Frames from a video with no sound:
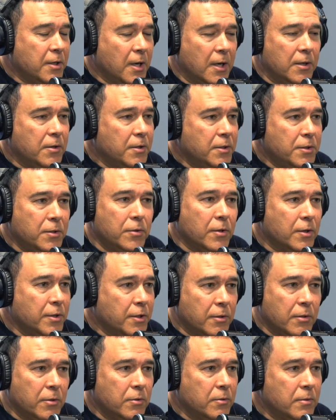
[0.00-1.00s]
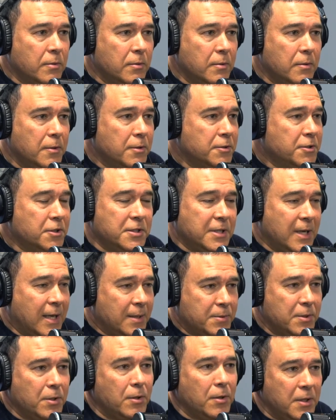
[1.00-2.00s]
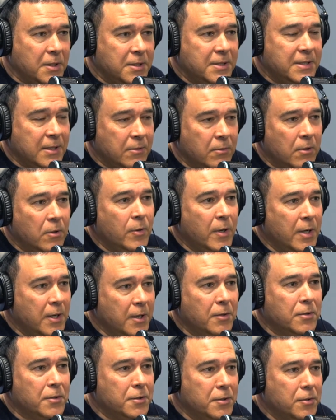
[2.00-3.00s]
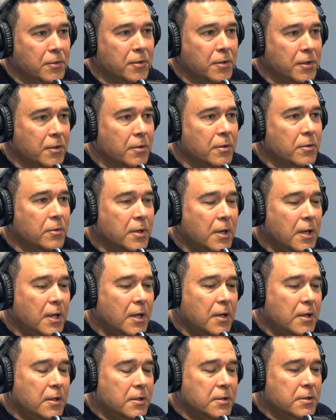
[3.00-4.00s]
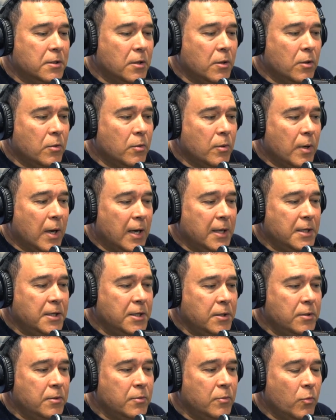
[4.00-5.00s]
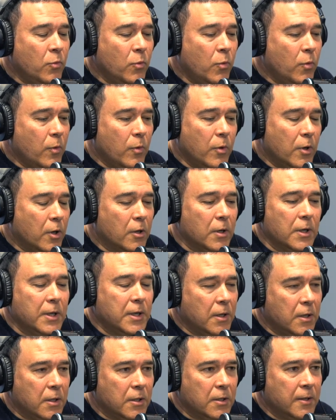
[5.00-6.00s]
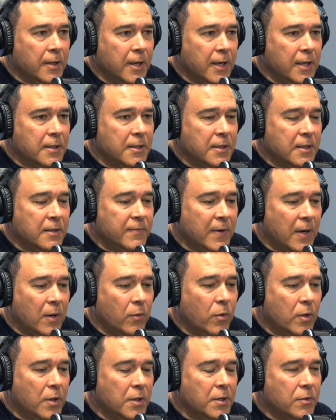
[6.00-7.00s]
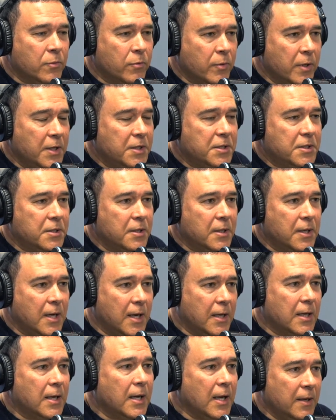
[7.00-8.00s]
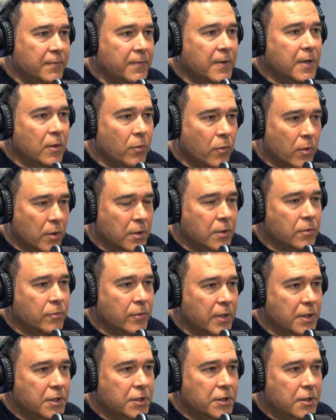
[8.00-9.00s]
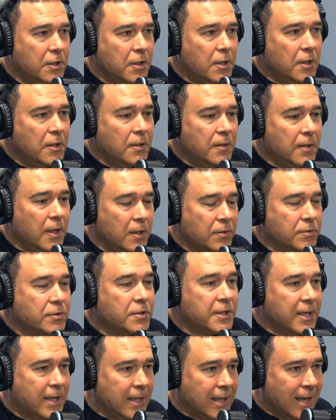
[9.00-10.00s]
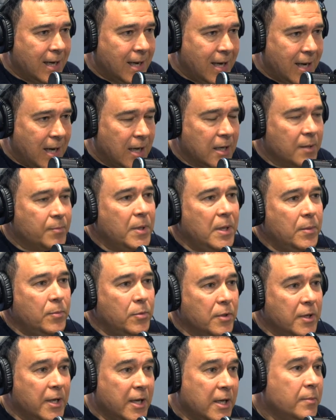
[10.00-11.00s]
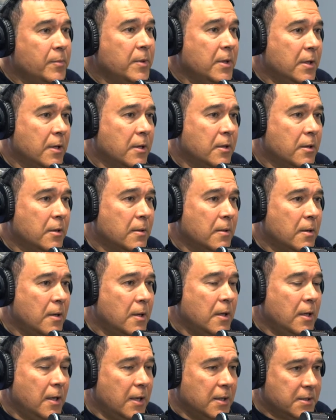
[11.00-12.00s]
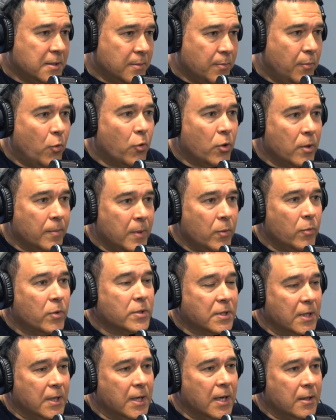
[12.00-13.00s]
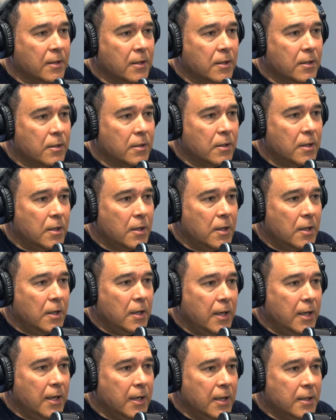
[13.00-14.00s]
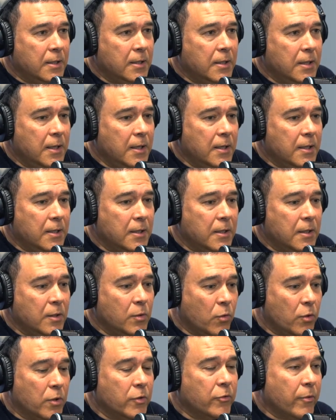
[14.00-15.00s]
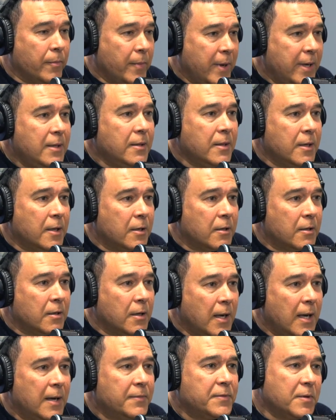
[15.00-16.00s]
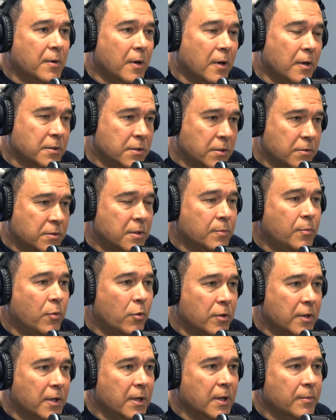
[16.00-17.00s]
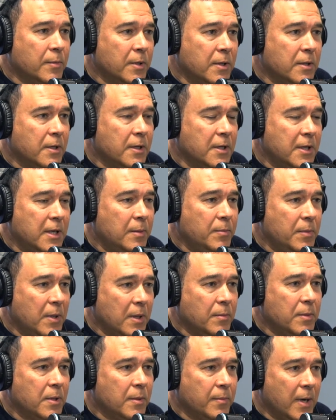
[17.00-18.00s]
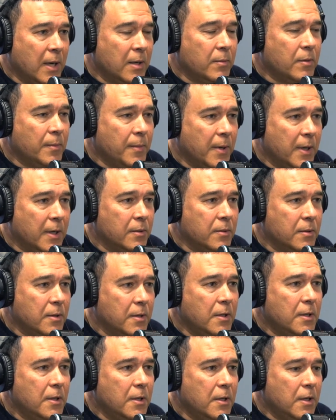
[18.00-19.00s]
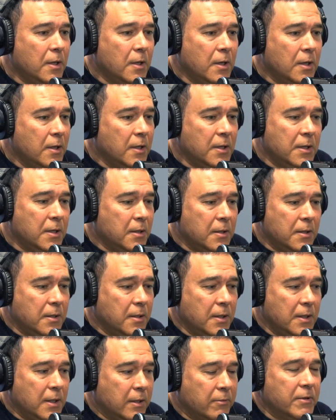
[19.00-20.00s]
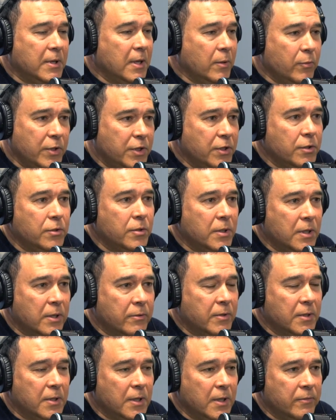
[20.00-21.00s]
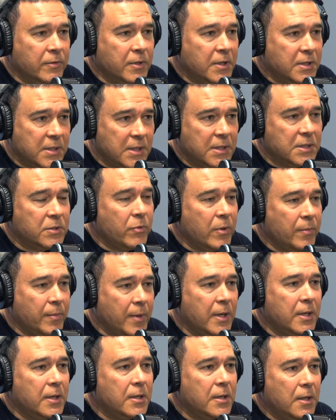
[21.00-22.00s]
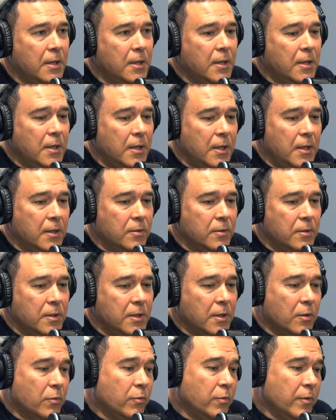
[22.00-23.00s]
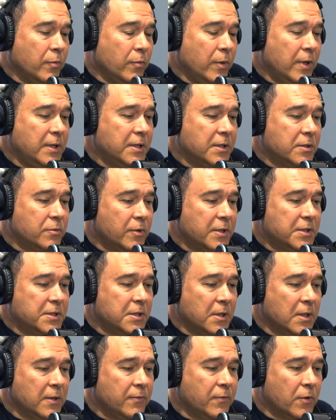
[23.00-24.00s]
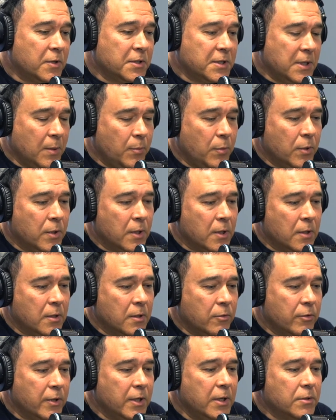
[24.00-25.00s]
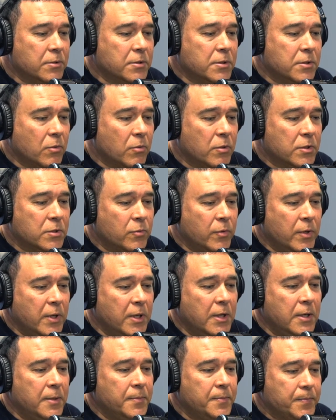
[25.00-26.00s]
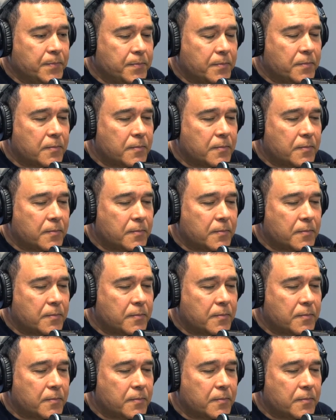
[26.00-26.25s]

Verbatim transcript: uh, you're not going to do it on your own. There's just absolutely zero way you're going to do it on your own. So I knew early on that if I wanted to reach the kind of life that I wanted to reach, that it was going to take a lot of people getting me there and supporting me once I got there. And, and in order to remain there, I have to also support them and, and keep them in the back of my mind uh, in, in everything we do and every, every decision we make. And, you know, we, we just recently, for example, at our Gringos stores, we